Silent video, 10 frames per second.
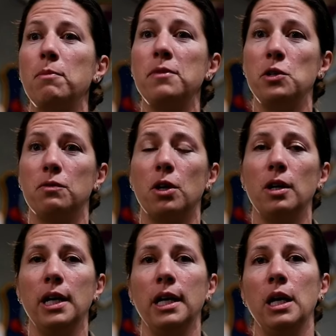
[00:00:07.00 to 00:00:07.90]
of maneuver
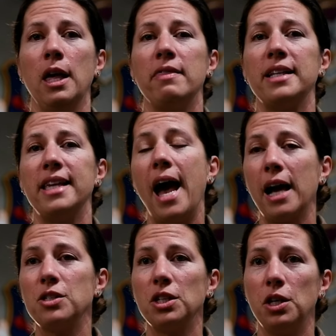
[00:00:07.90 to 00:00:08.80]
that's
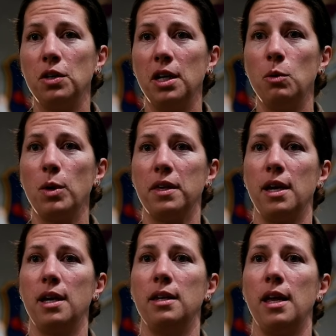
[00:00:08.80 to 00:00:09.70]
executed
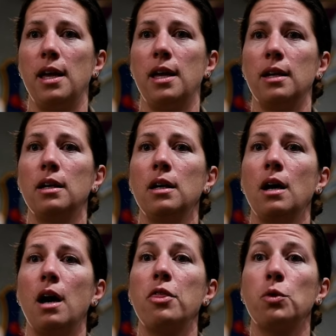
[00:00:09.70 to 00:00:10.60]
within a
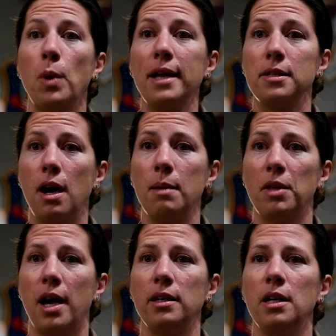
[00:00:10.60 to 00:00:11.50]
threat
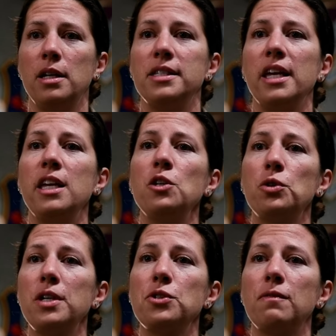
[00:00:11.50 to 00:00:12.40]
timeline to
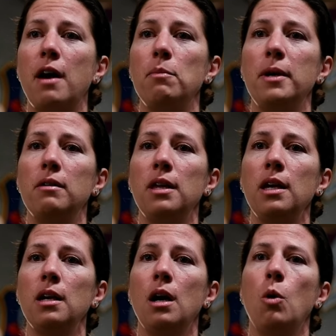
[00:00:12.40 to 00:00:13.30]
increase
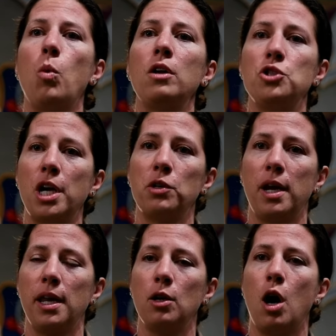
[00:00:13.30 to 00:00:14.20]
survivability while
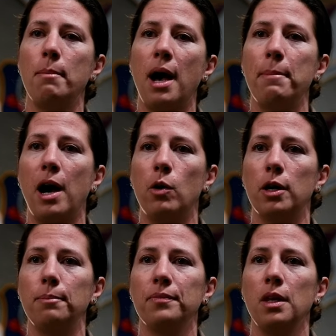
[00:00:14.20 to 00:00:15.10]
generating combat power.